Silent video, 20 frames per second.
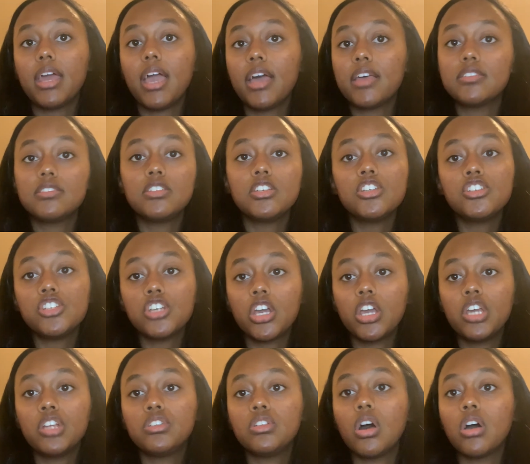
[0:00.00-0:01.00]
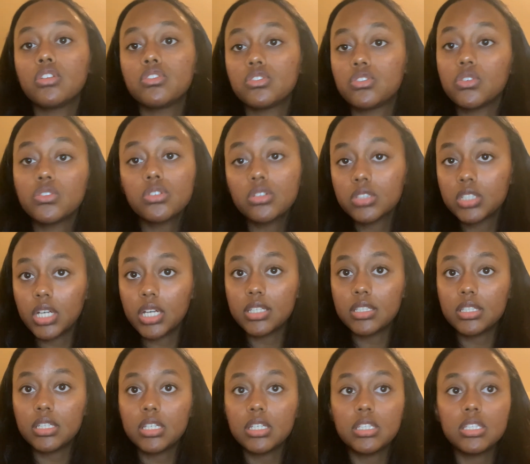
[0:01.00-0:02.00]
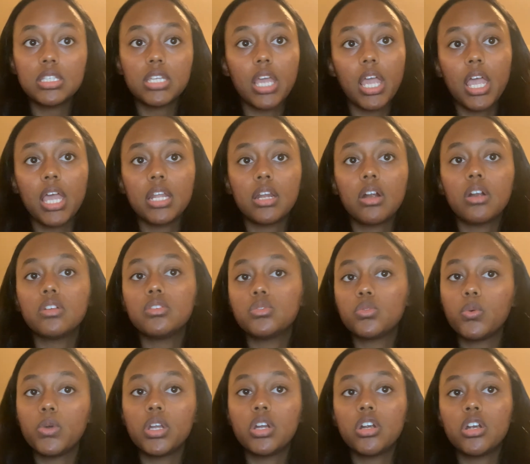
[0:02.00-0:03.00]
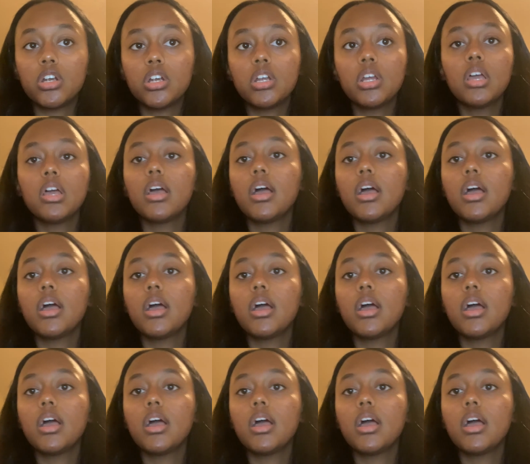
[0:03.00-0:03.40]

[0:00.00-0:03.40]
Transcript: sdj.socialjustice and our Twitter